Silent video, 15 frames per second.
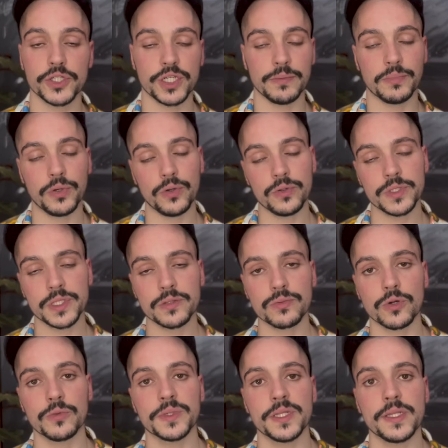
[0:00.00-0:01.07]
She pulls the
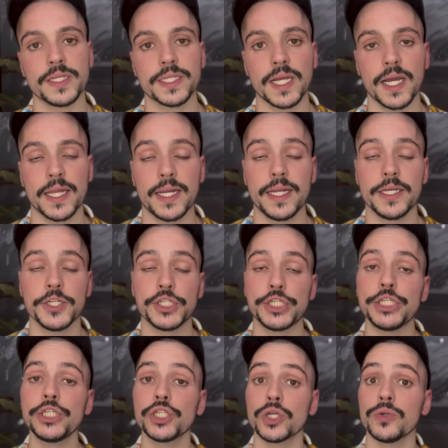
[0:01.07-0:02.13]
robe to the side, and
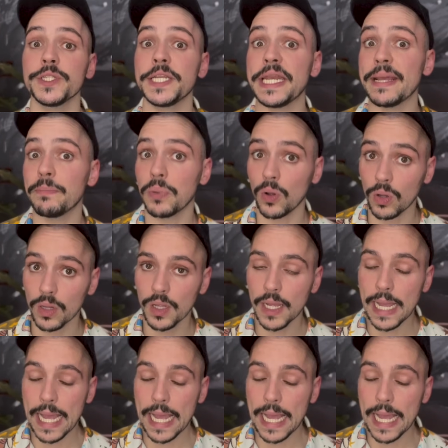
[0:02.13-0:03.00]
she shows nipple.